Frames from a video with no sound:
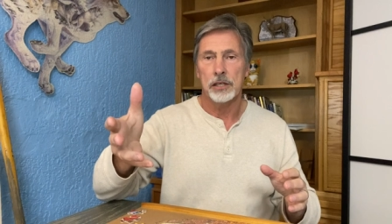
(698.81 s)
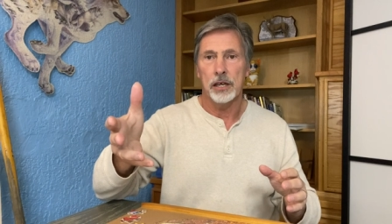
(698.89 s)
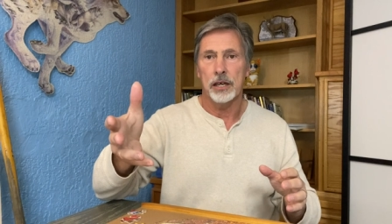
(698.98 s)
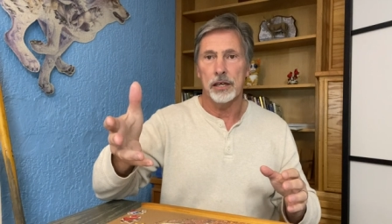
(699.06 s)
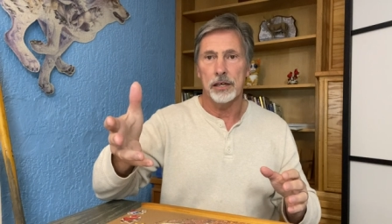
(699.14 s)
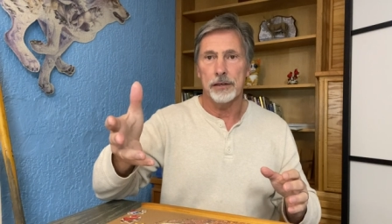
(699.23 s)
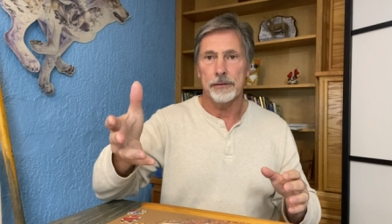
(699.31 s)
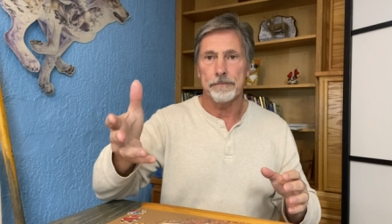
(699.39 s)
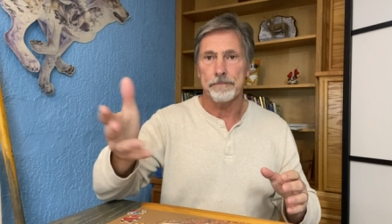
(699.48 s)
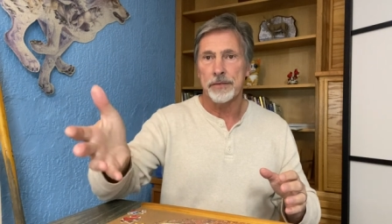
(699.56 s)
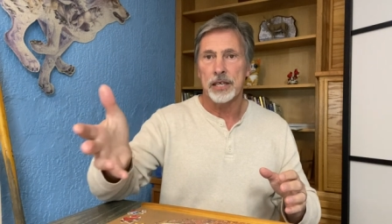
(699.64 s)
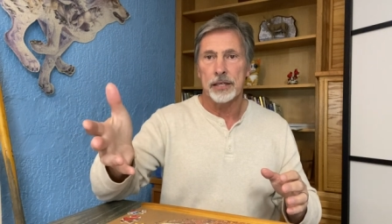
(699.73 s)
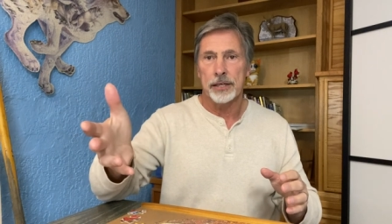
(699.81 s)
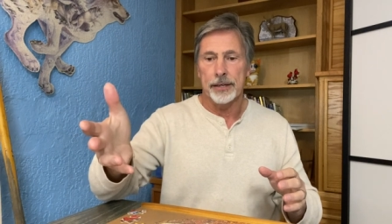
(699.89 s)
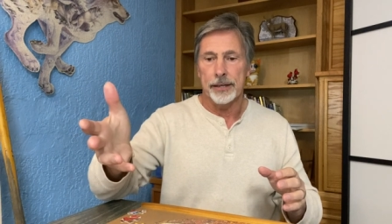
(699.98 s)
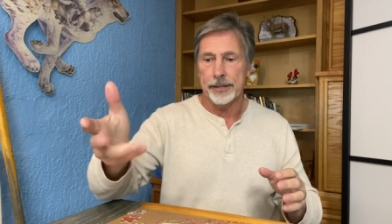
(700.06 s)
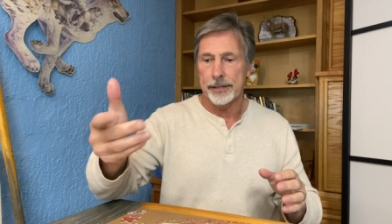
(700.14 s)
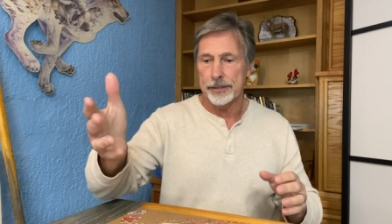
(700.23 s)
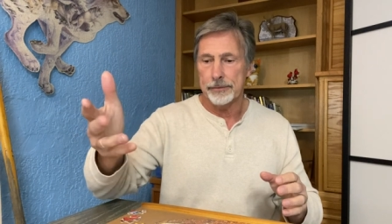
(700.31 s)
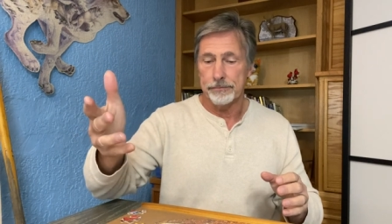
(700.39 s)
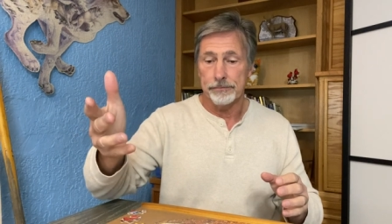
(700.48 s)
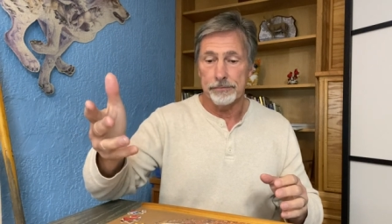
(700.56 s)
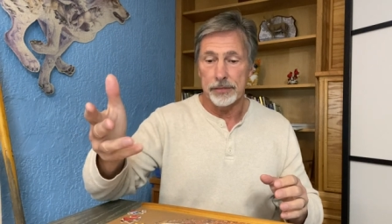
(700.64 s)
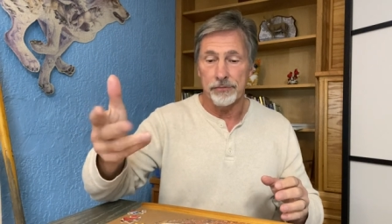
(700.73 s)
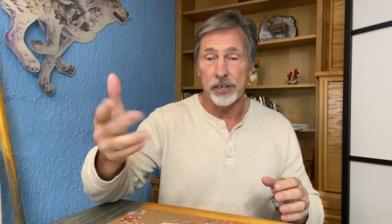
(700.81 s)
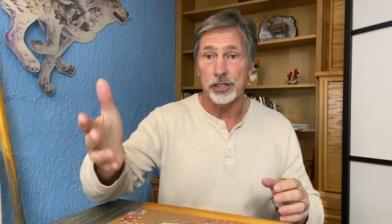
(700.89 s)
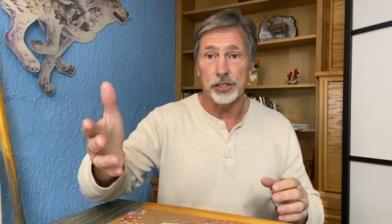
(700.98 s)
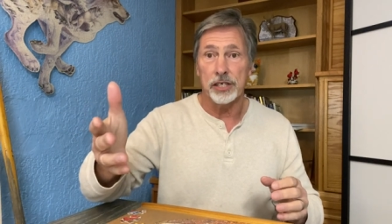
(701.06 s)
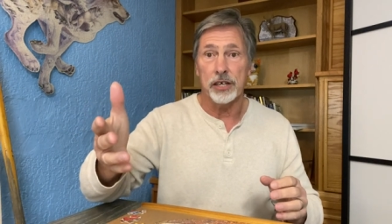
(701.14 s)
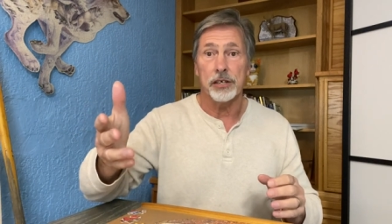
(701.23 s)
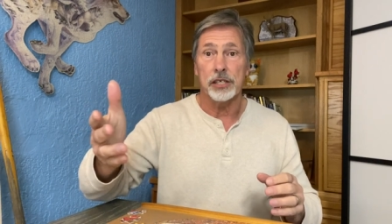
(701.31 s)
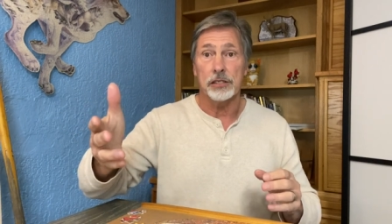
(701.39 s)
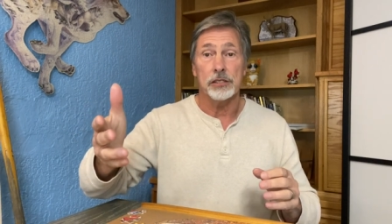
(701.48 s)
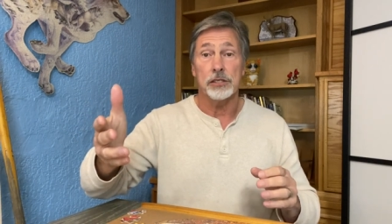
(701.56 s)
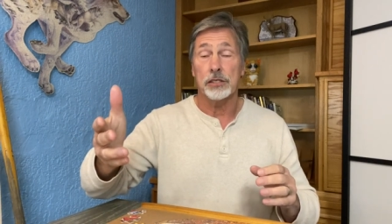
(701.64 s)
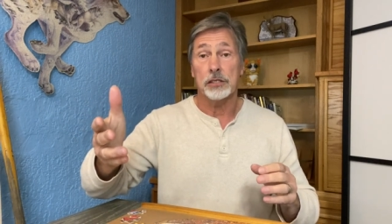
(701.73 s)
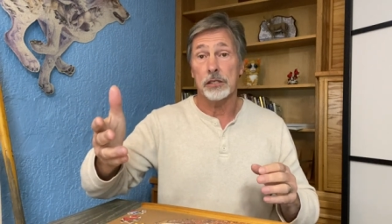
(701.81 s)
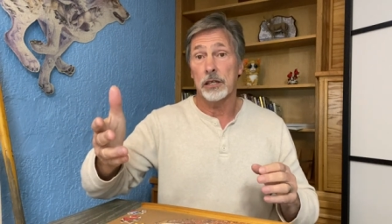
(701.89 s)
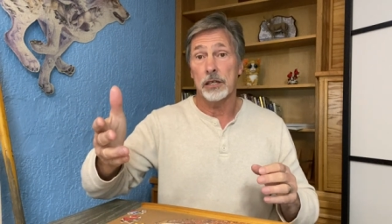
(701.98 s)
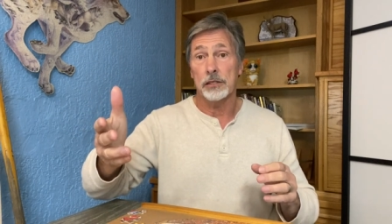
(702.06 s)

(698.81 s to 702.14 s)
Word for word: Um, um, vegetarians, uh,